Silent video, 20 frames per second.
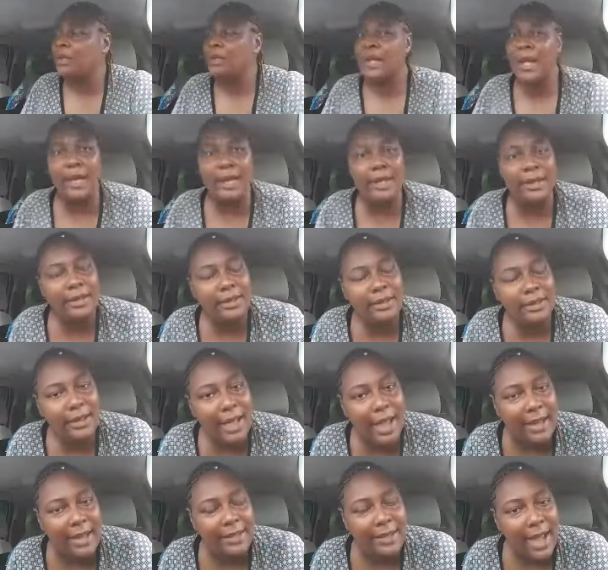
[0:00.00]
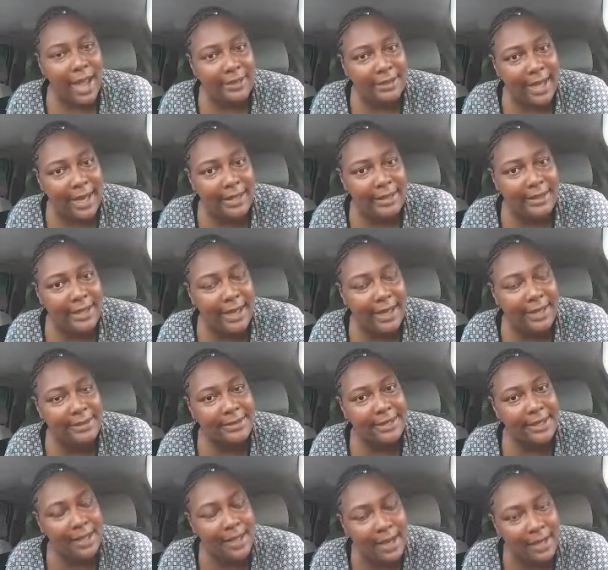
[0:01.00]
They got, got their dick
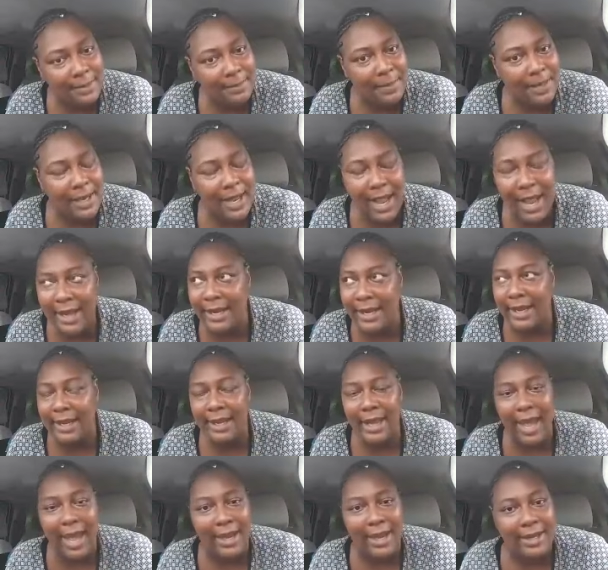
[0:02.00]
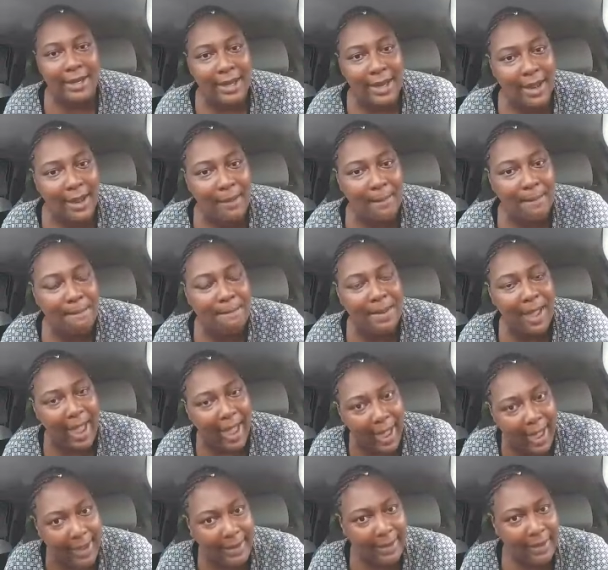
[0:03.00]
tucked behind their goddamn
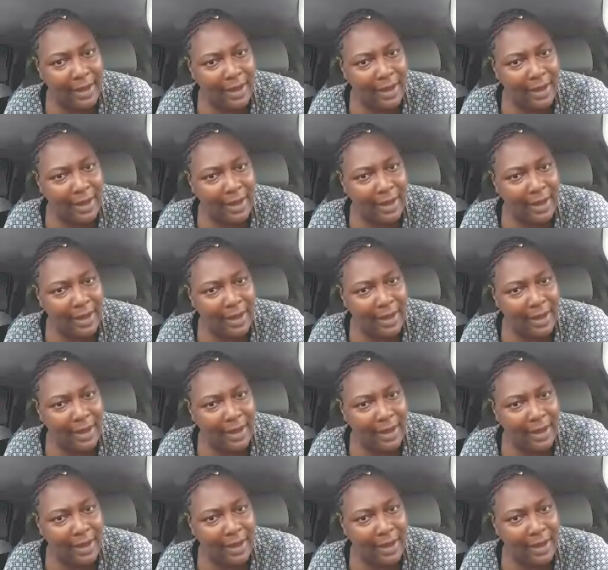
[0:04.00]
back.